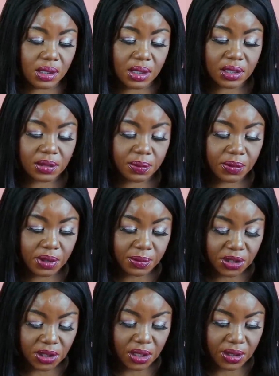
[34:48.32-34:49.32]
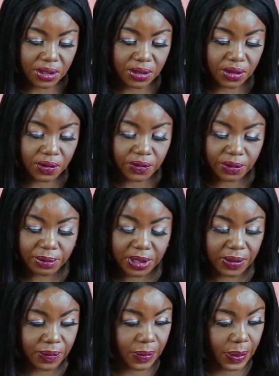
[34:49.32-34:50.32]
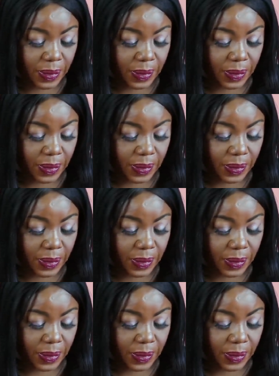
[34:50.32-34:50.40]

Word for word: That's pretty much all that'll do for me.